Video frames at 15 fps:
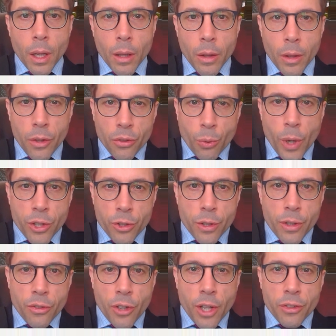This question
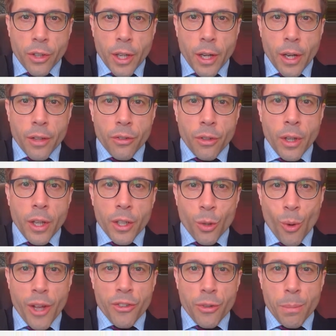is asking us to
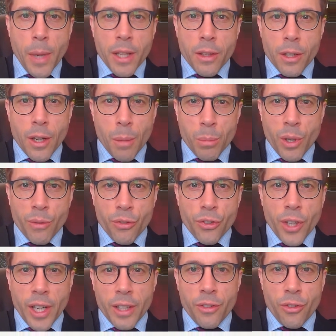estimate the number of
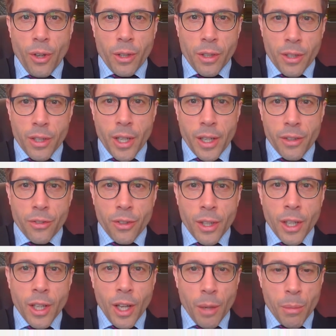sides on a dice.
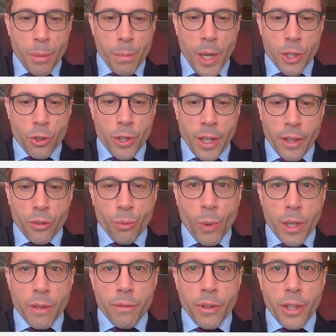I'm imagining it's one
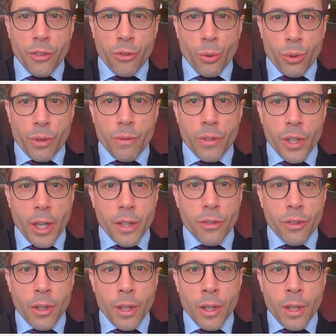of this sort of
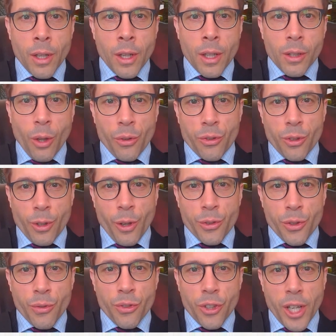dice. Lots and lots
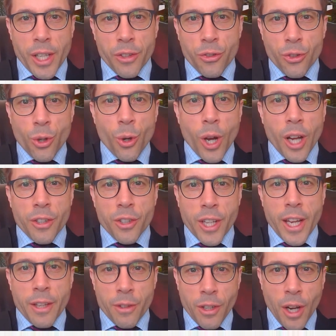of sides, too hard to
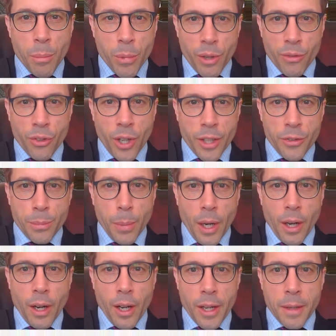count the number of sides by
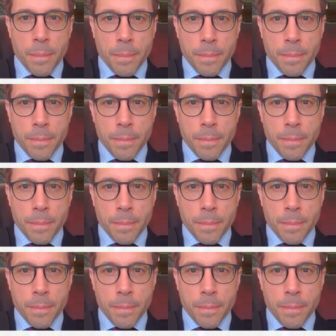eye.